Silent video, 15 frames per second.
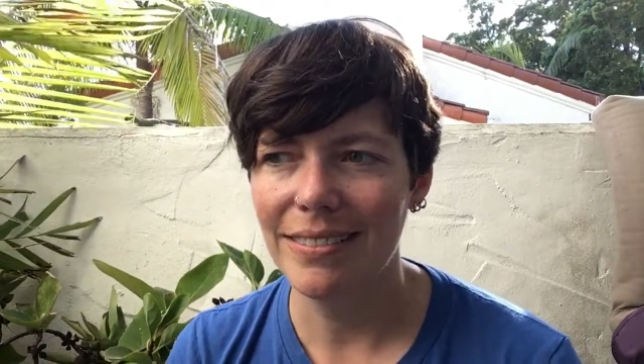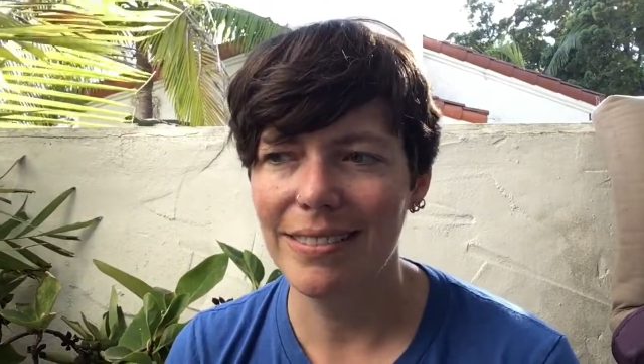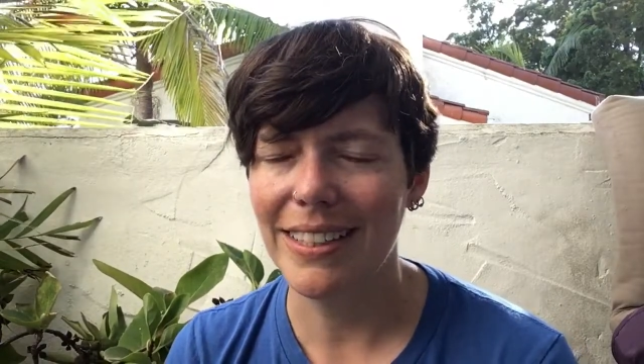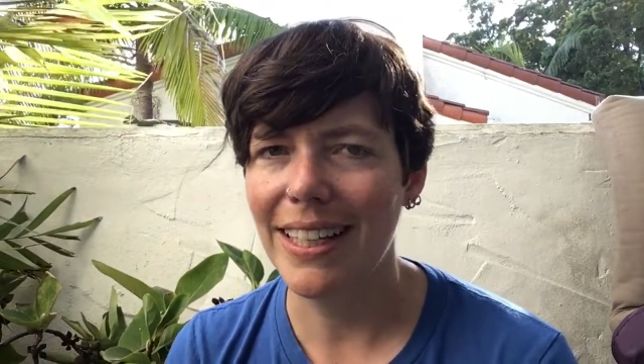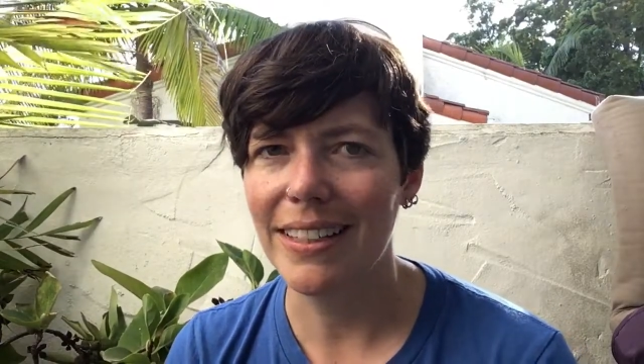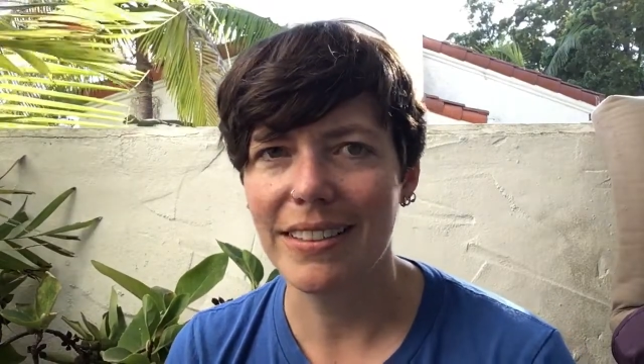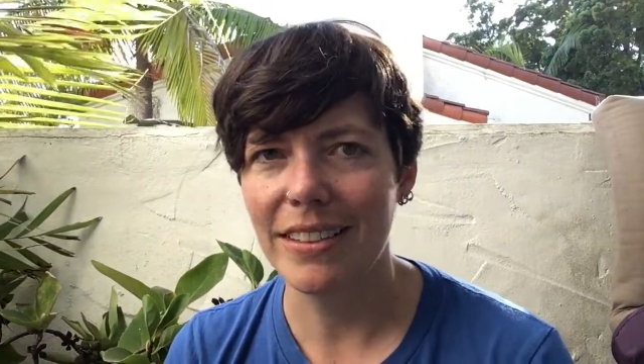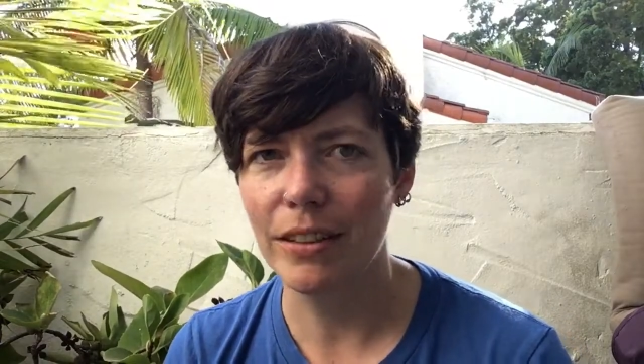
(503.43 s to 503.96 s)

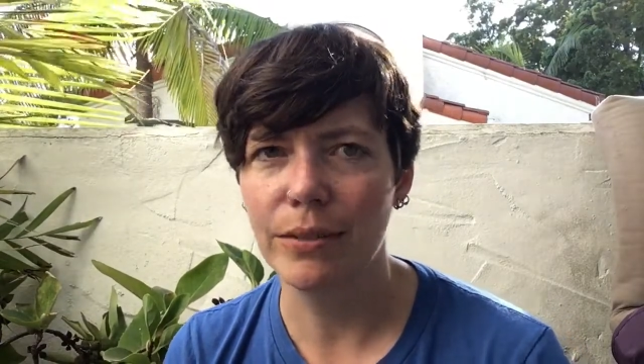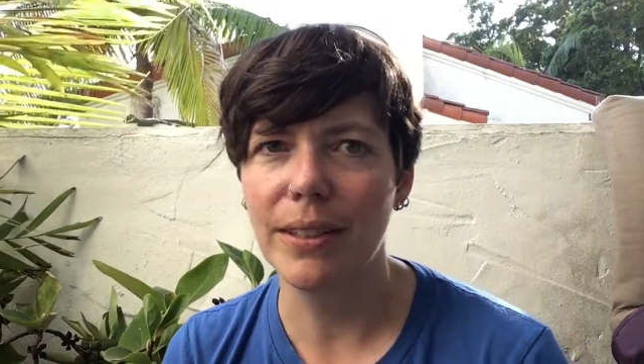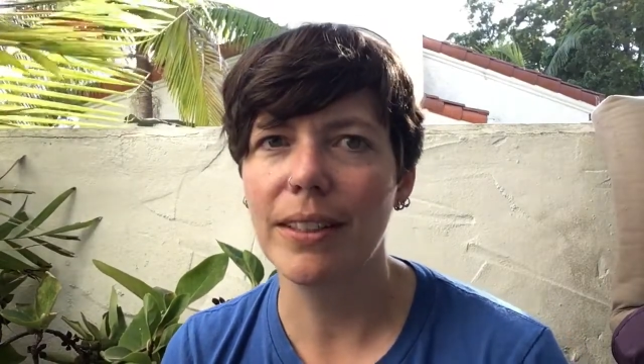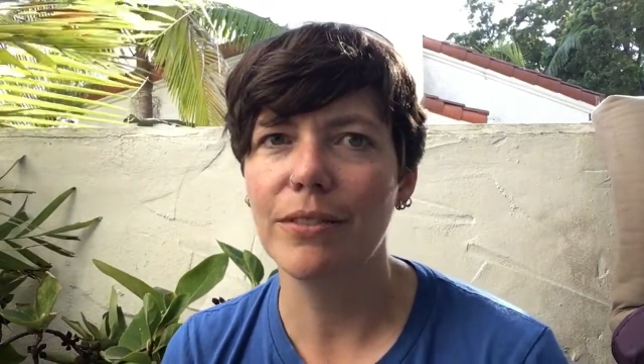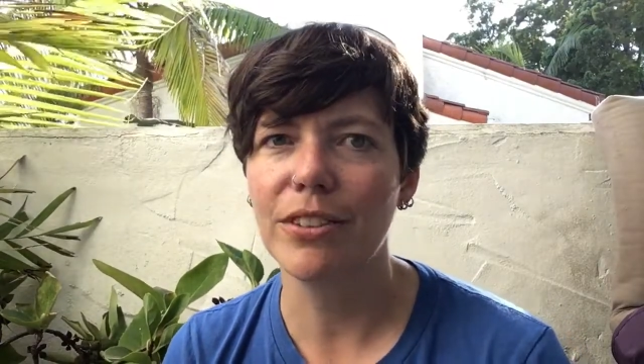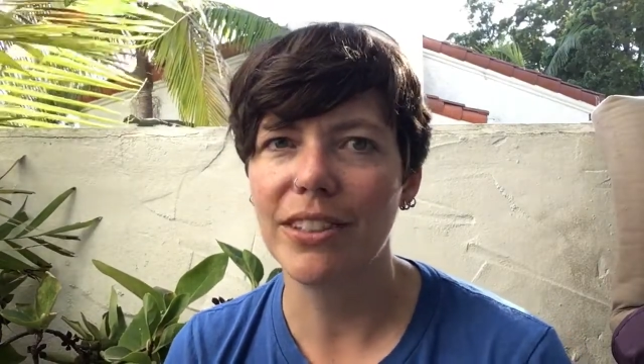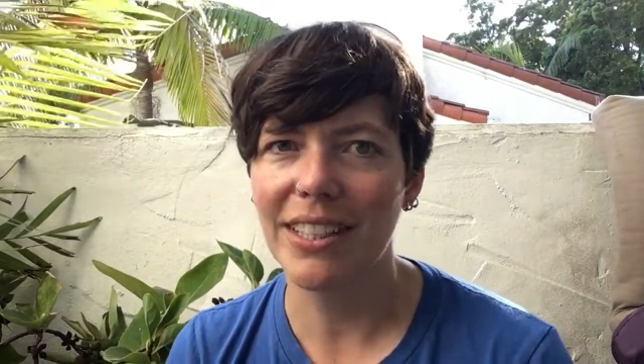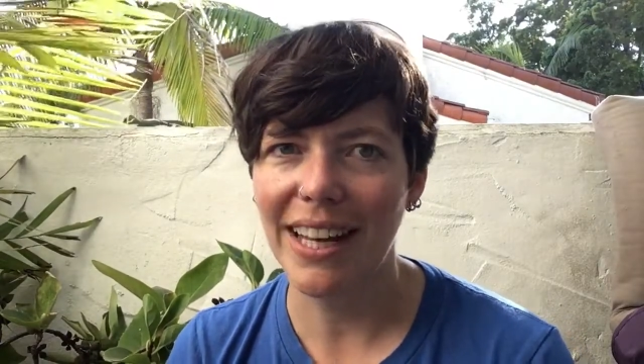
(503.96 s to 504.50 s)
that's
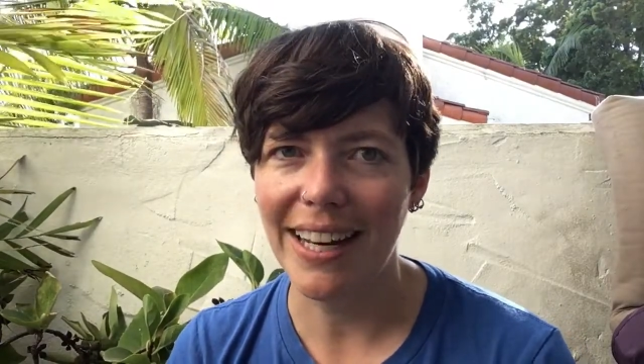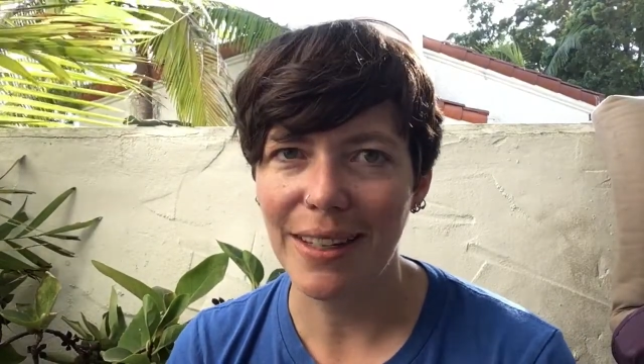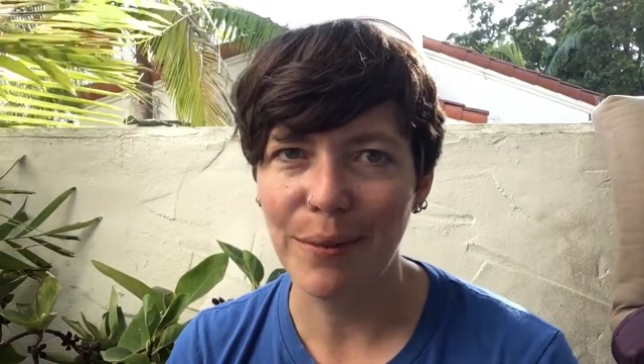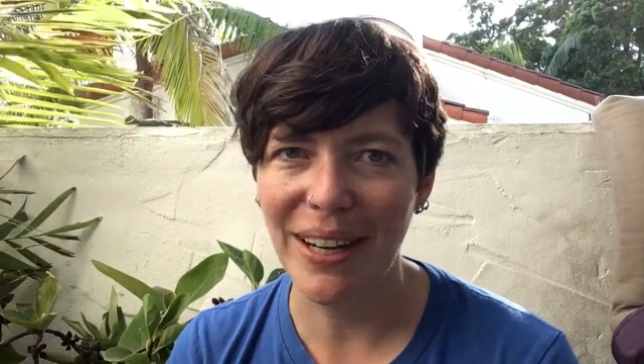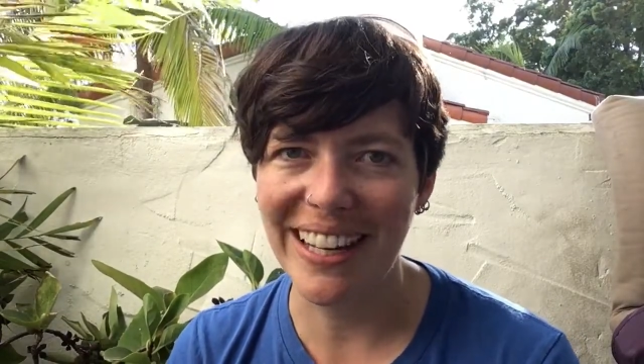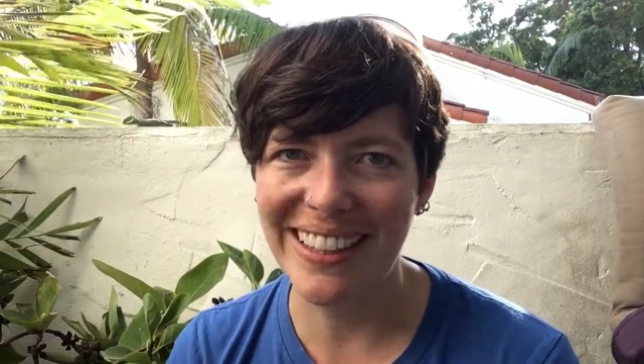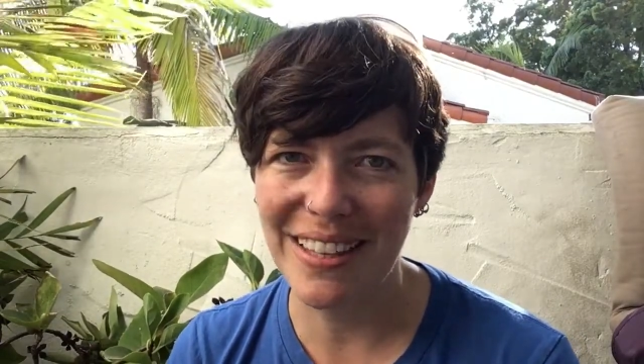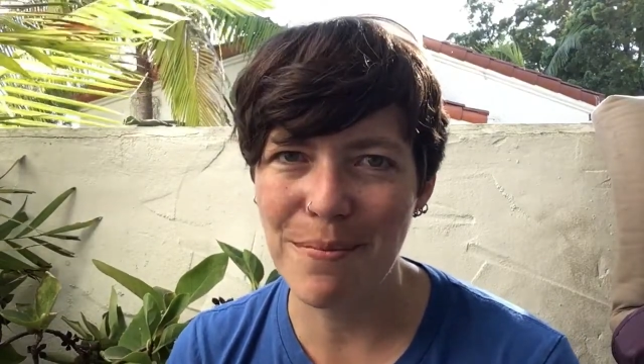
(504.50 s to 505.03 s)
irrelevant
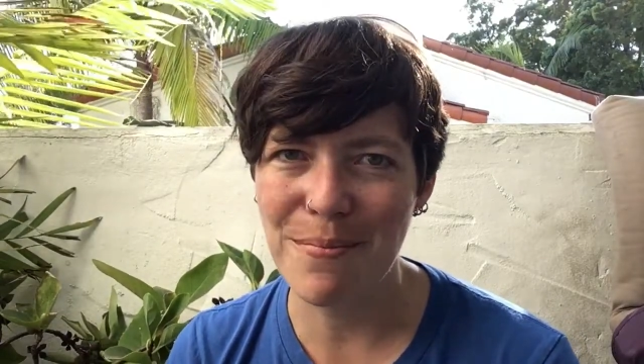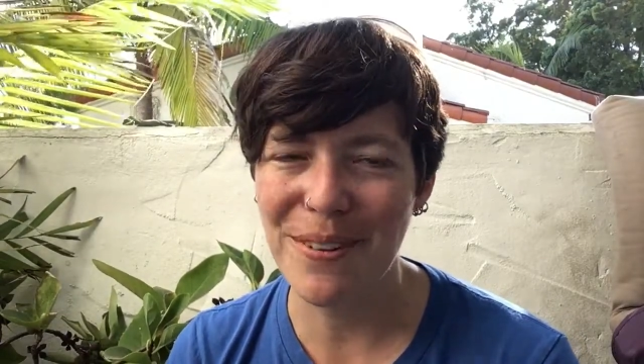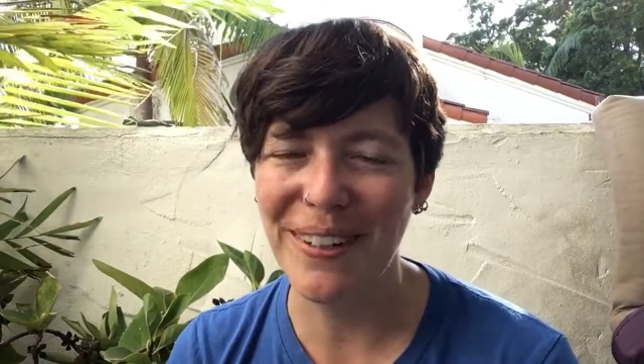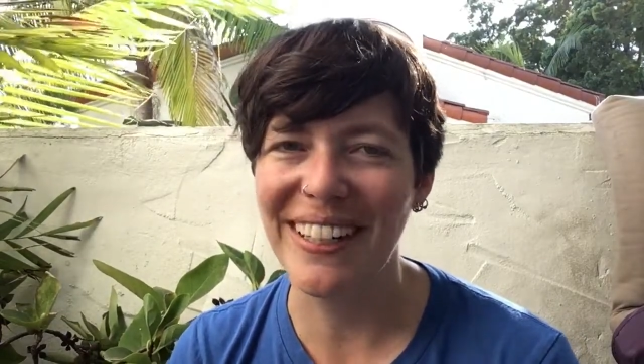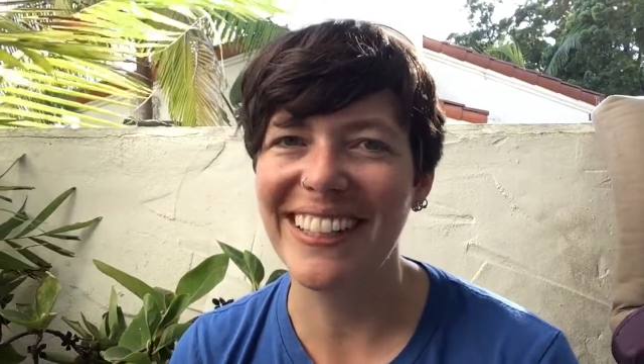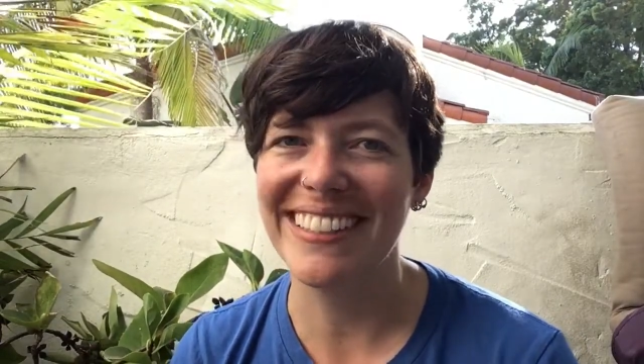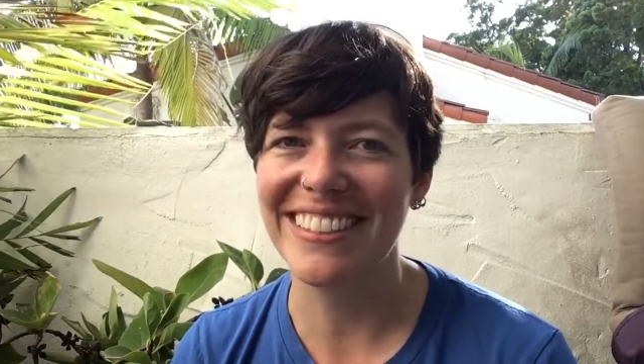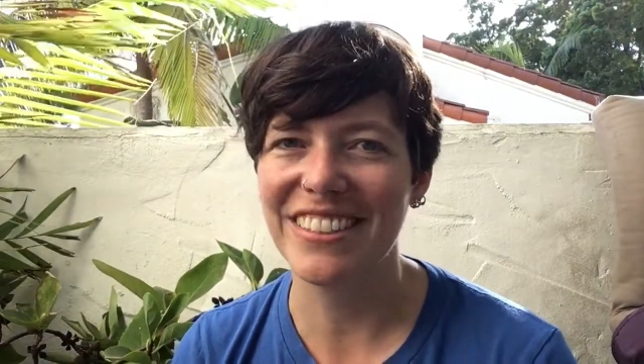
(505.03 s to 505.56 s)
anyway. The
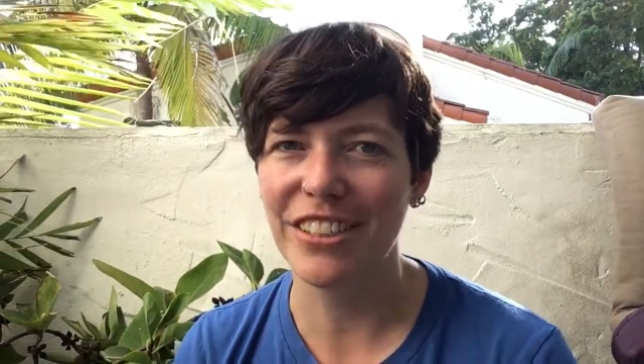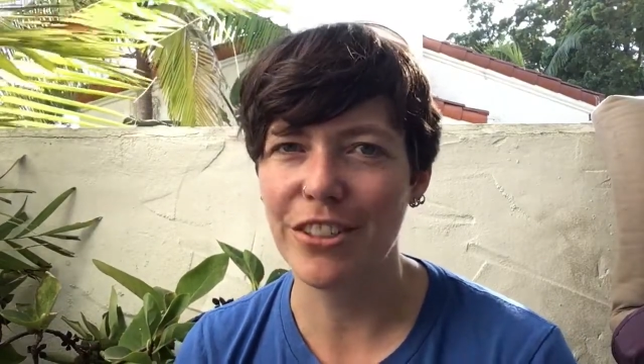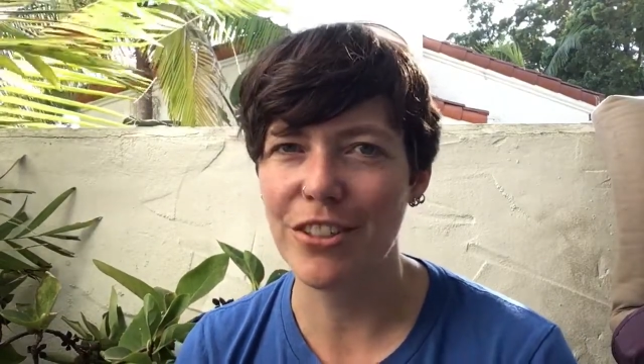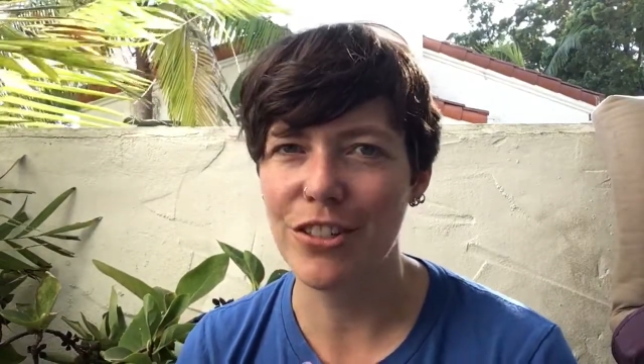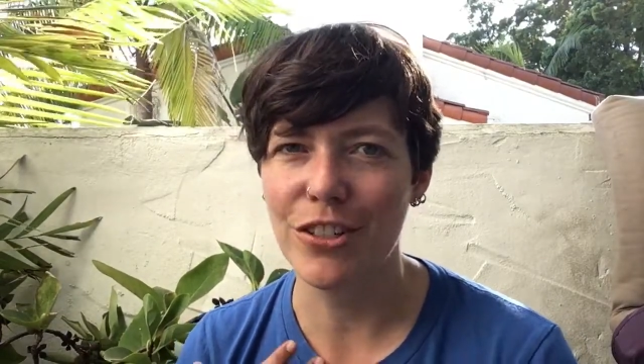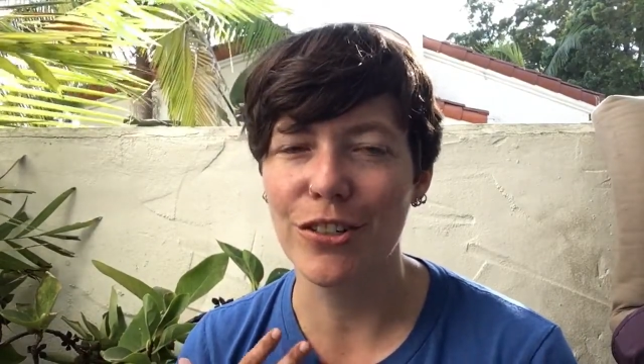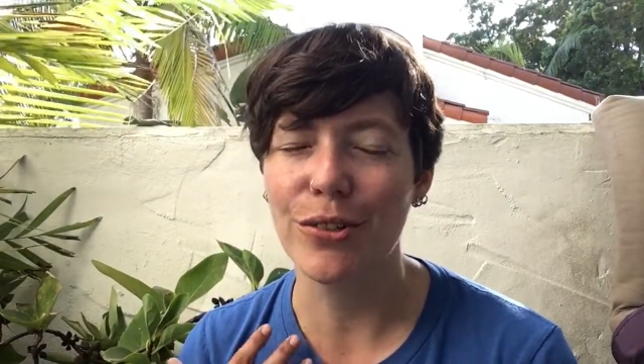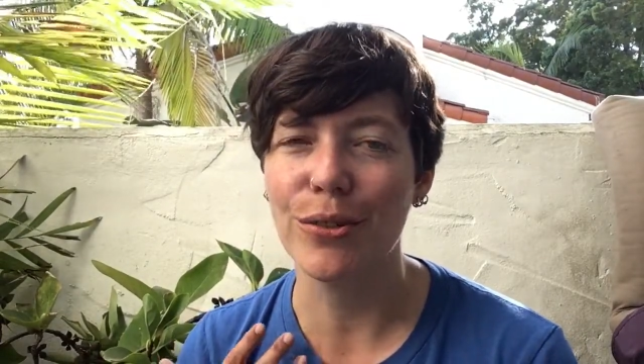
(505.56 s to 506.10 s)
point is
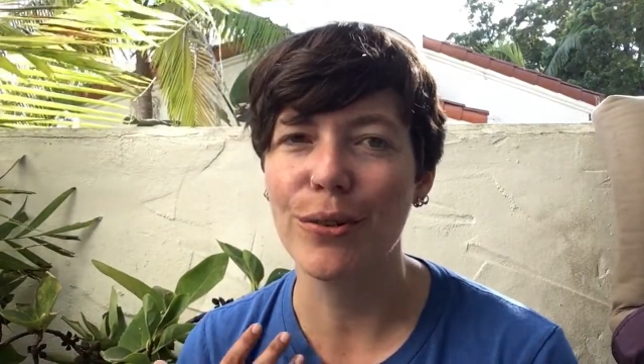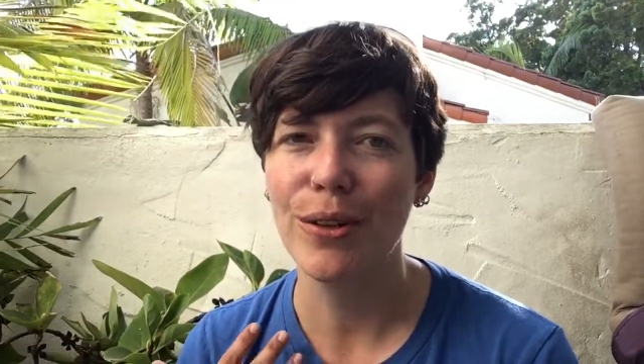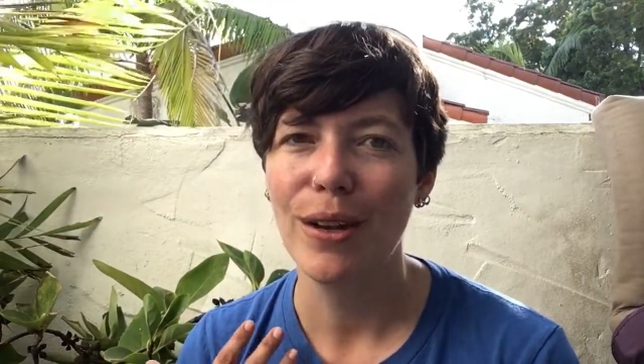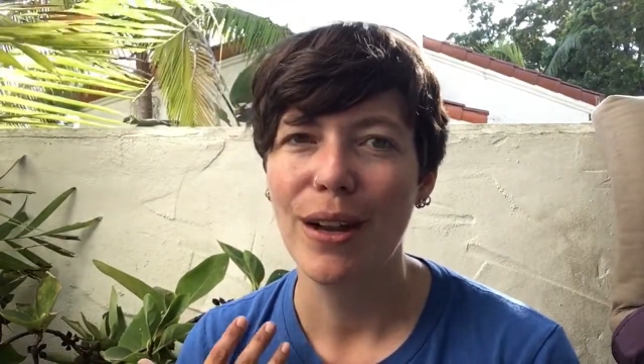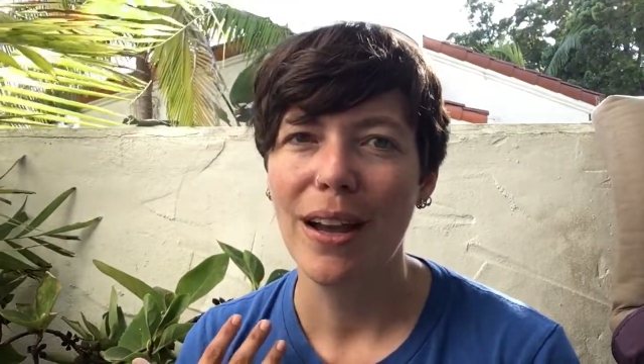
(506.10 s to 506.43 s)
just to